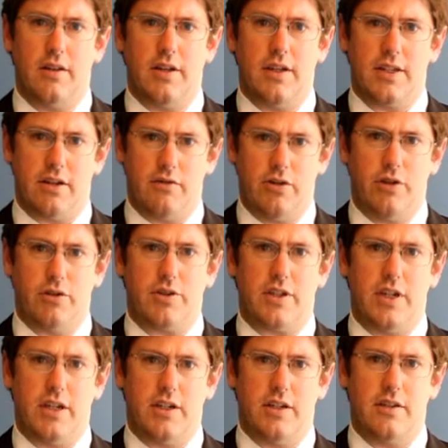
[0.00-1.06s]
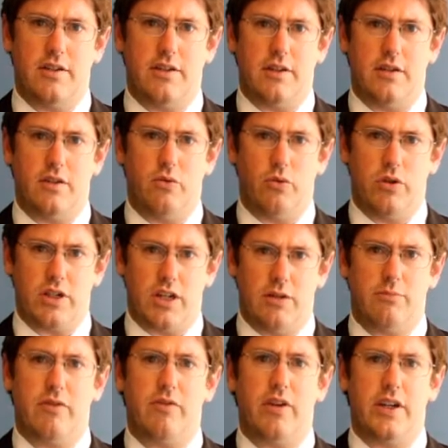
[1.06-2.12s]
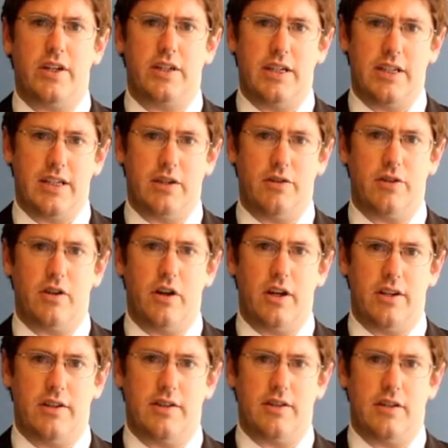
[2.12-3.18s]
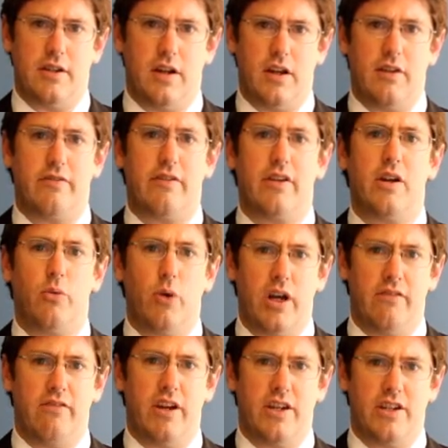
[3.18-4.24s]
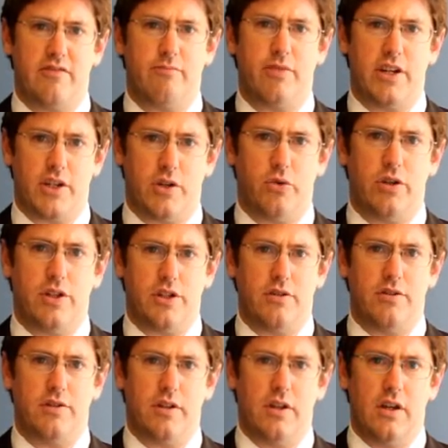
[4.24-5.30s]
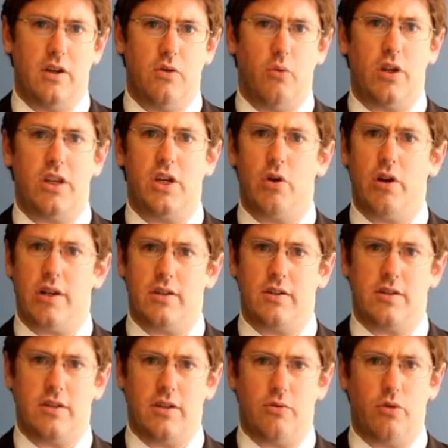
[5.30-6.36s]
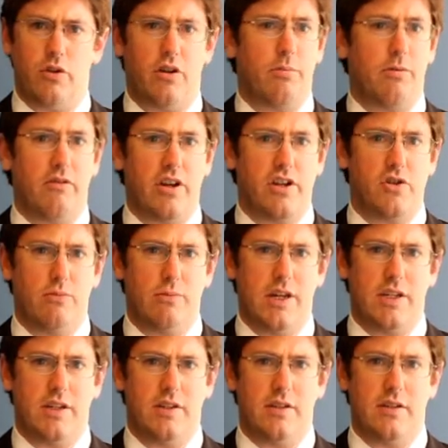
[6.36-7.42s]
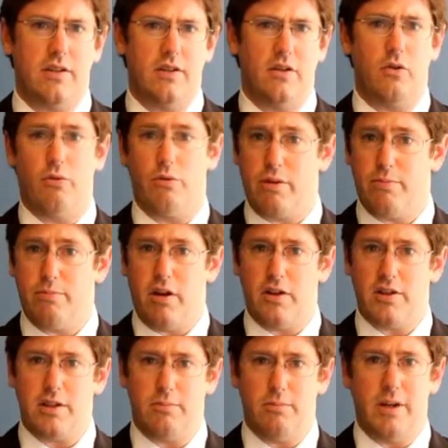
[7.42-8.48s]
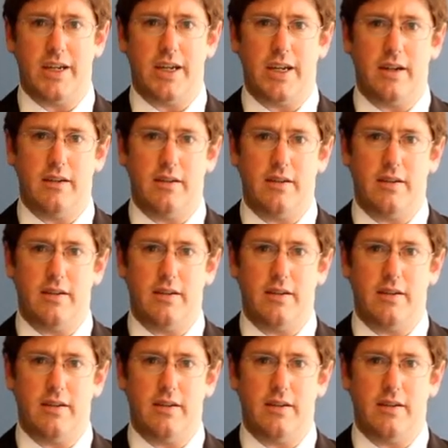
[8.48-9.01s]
these are real standards which can provide detailed guidance on a very wide range of practical issues, whether you are concerned with operational matters or with policy making,